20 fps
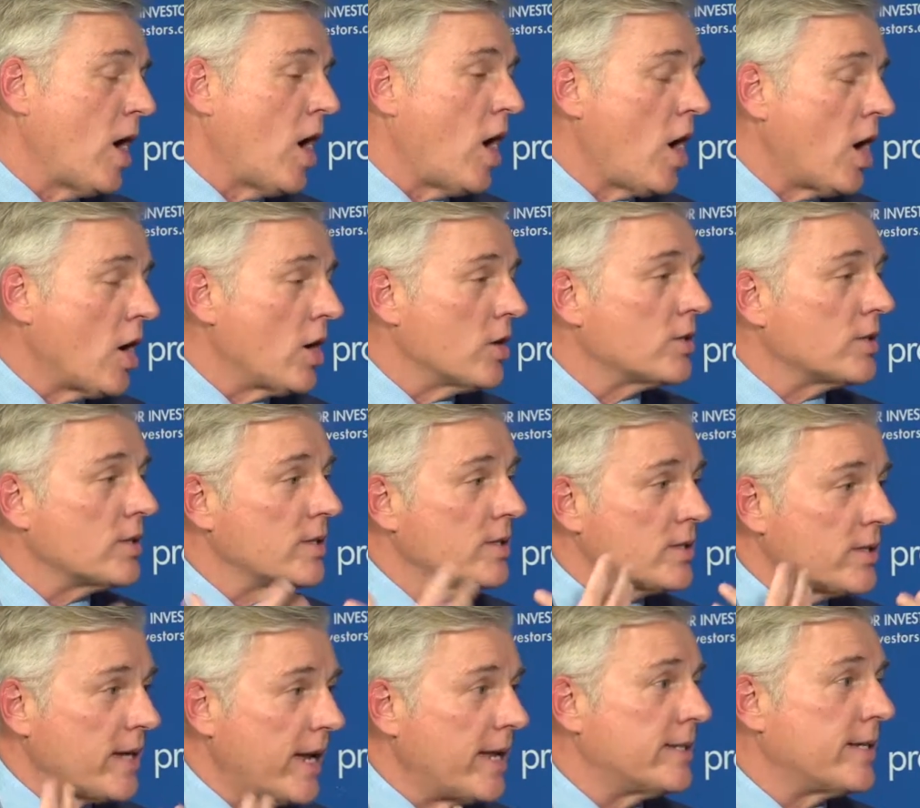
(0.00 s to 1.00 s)
Ours
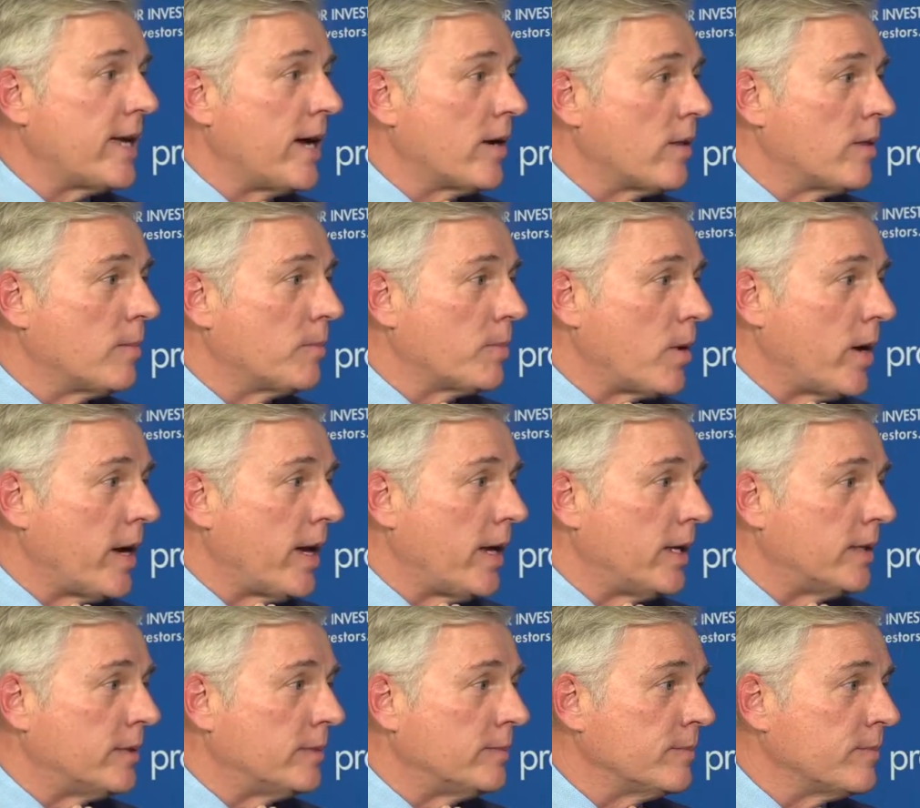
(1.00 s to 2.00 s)
stays out of the
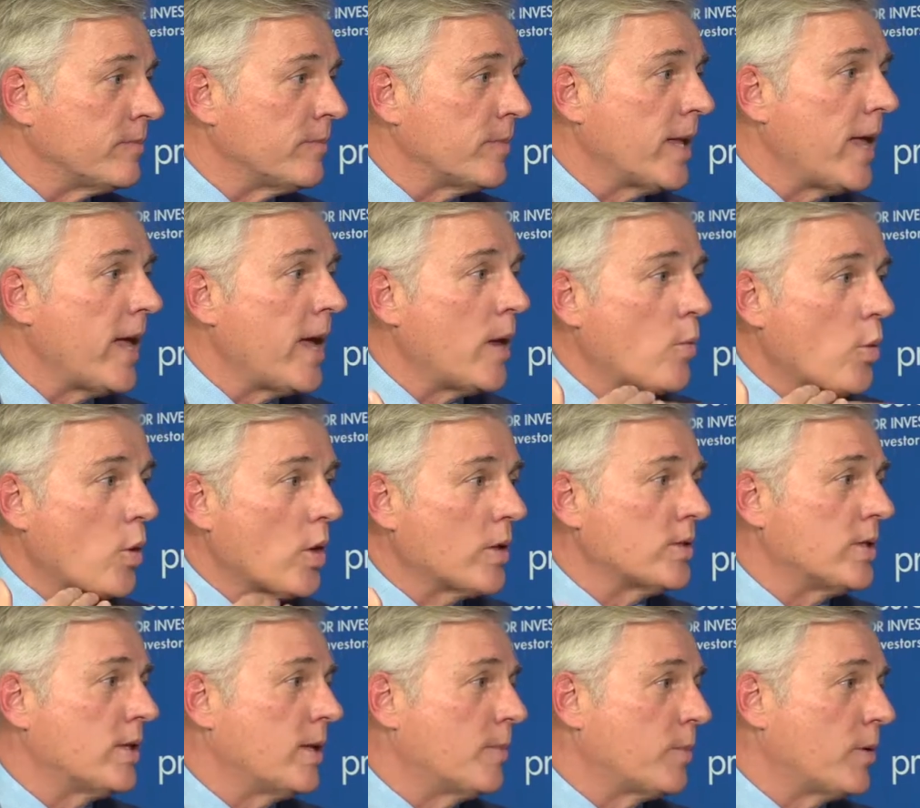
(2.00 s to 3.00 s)
brain and
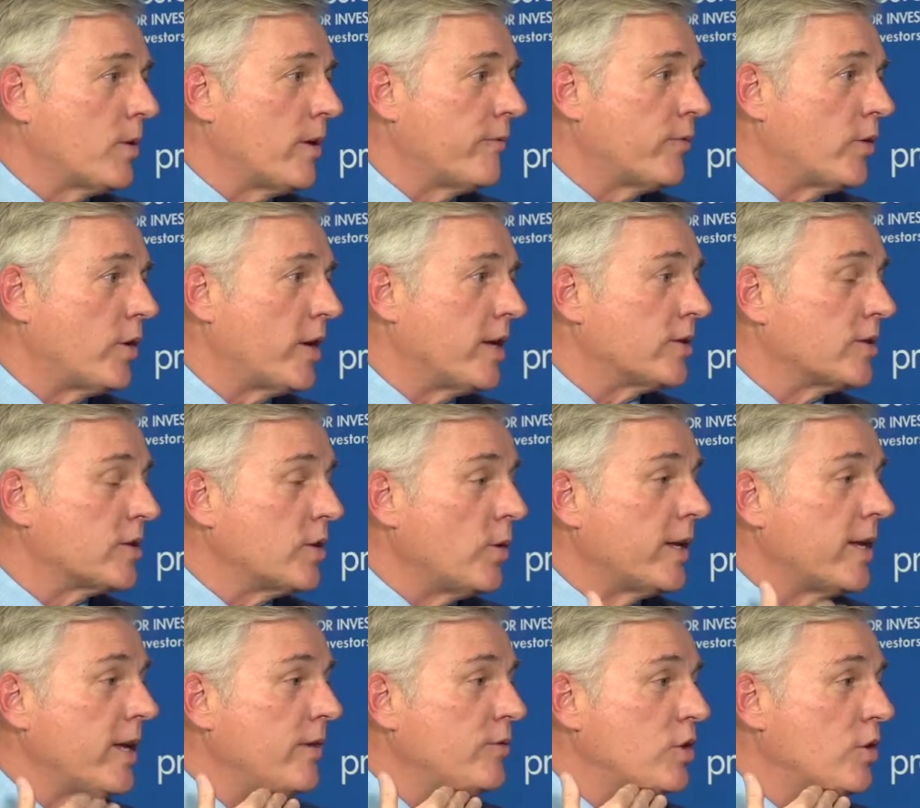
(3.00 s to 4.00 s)
works in the periphery. So
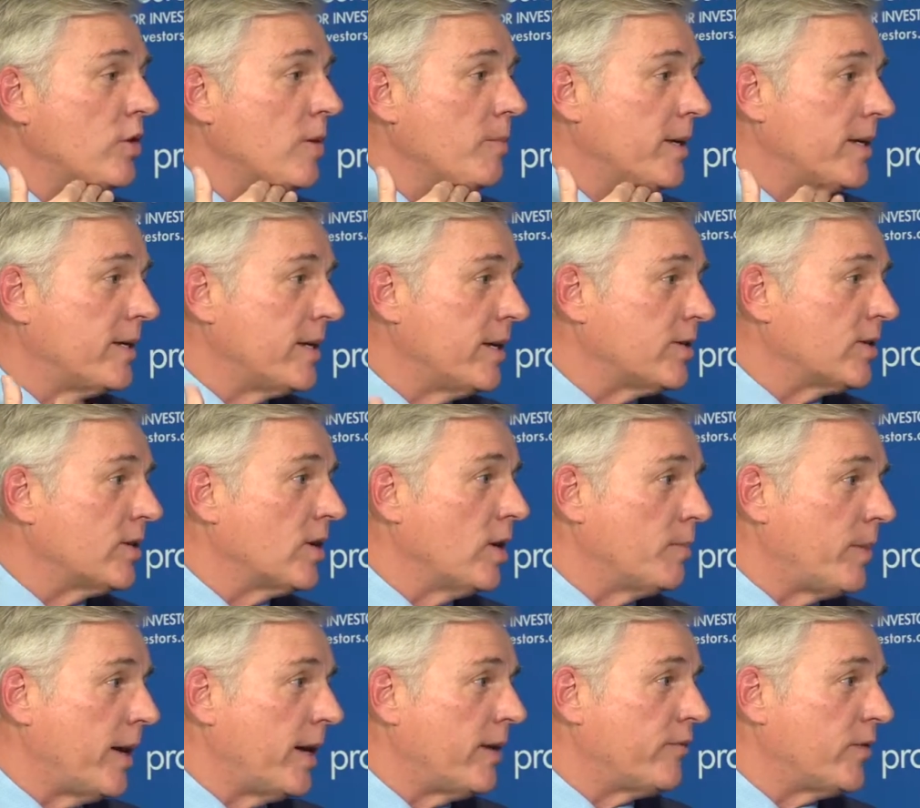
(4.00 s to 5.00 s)
it gives you the medicinal
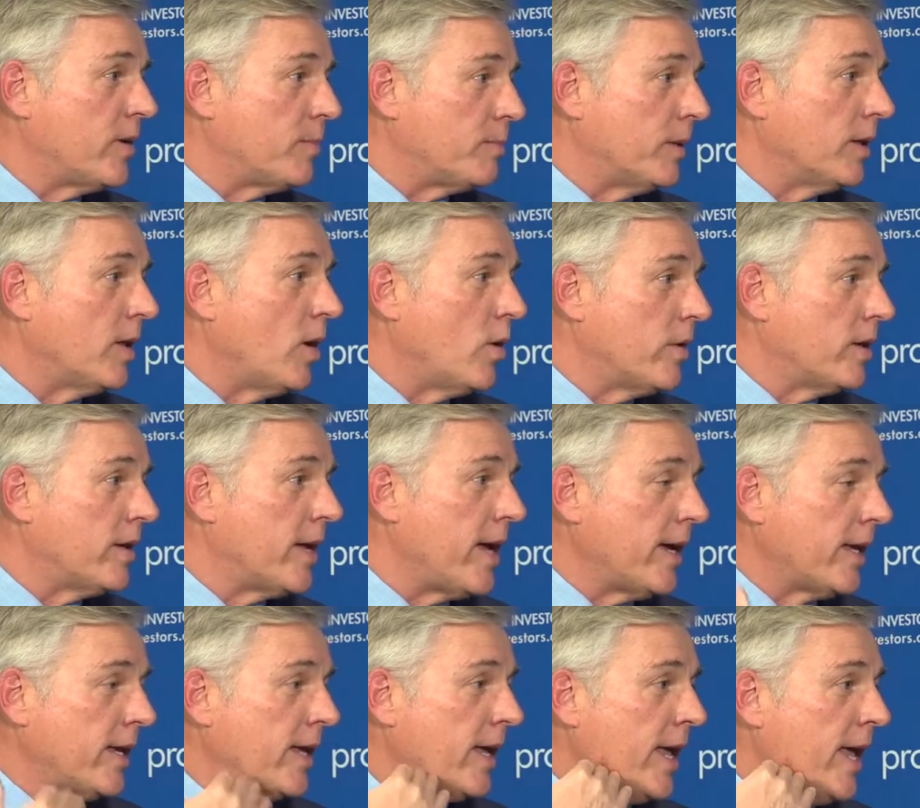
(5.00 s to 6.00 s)
benefit below the
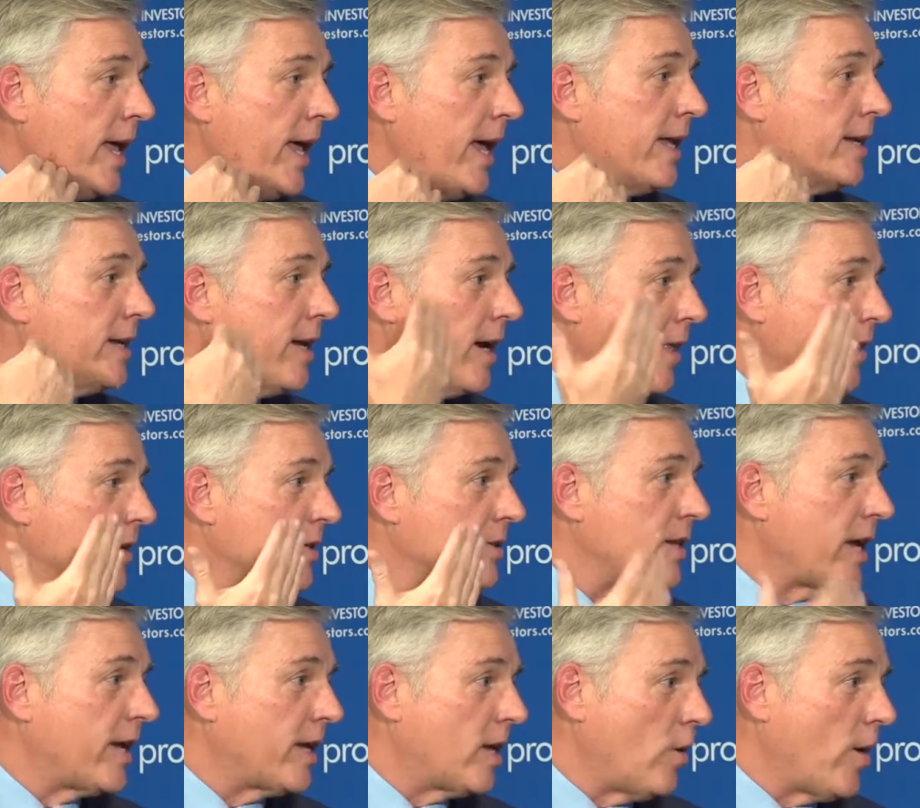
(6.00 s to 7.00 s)
neck and none of the
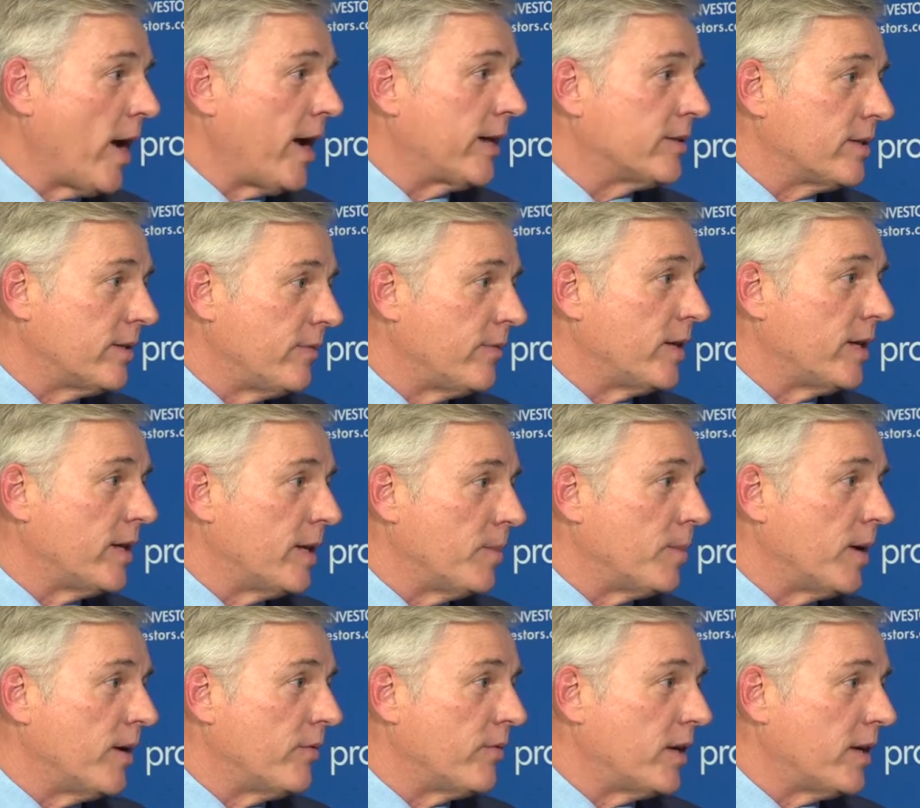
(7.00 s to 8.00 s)
psychoactivity
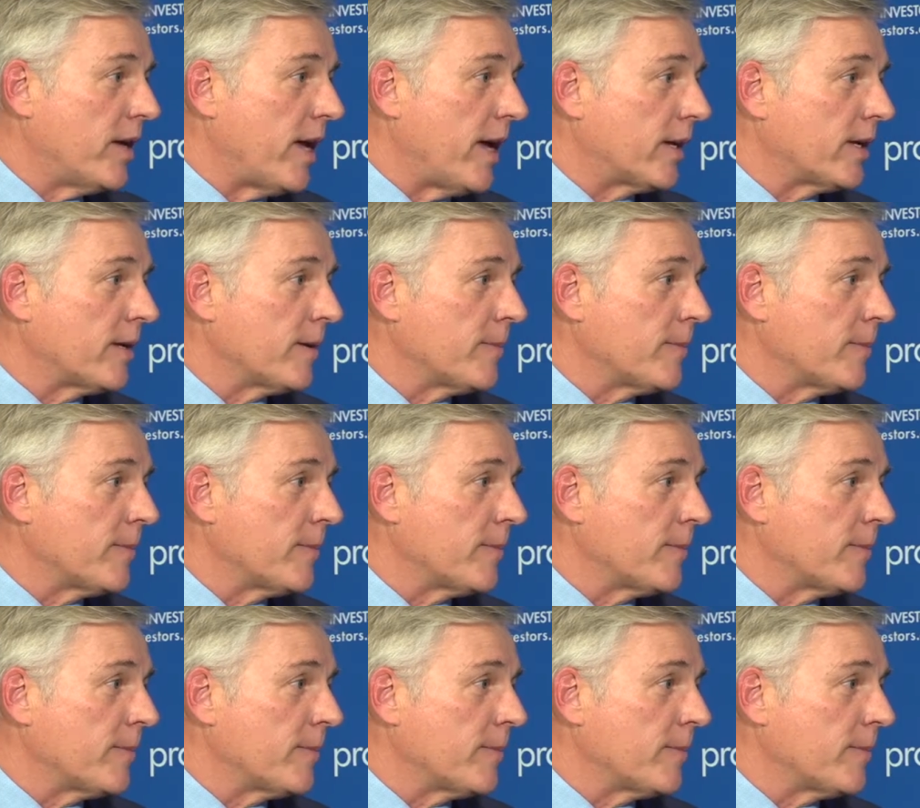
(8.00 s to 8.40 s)
above the neck.